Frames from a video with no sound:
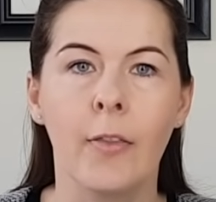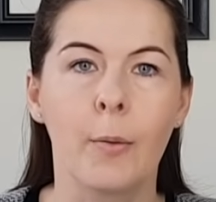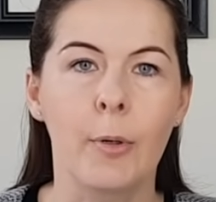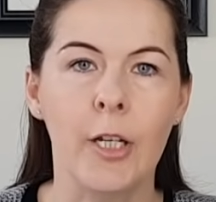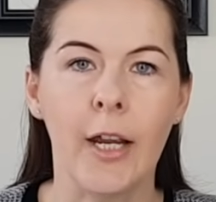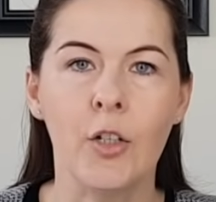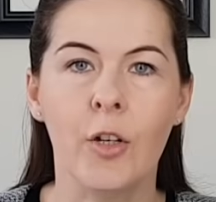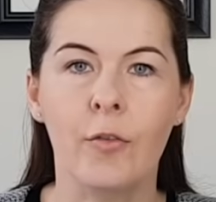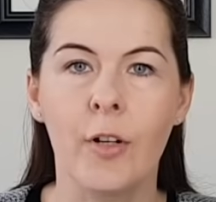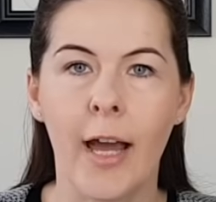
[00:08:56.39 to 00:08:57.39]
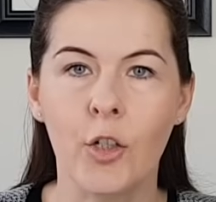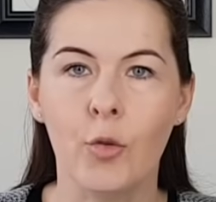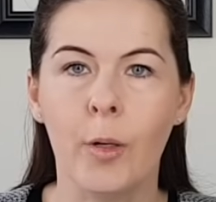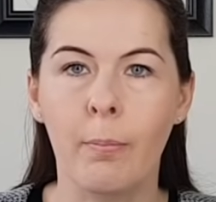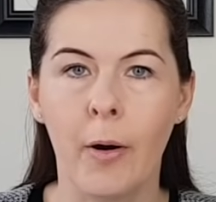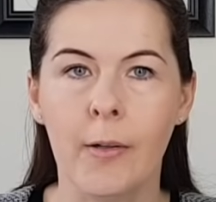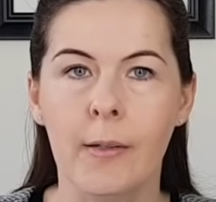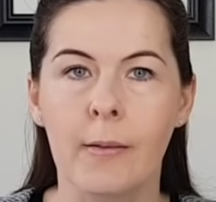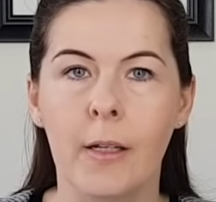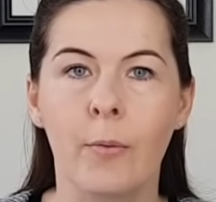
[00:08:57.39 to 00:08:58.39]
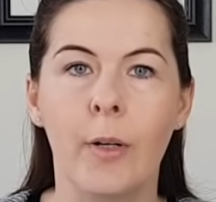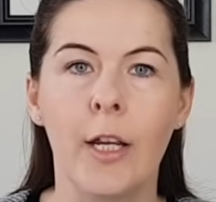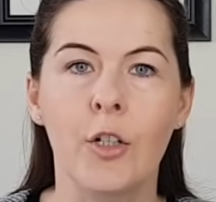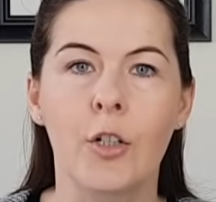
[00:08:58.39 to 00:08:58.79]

the protection of natural persons in relation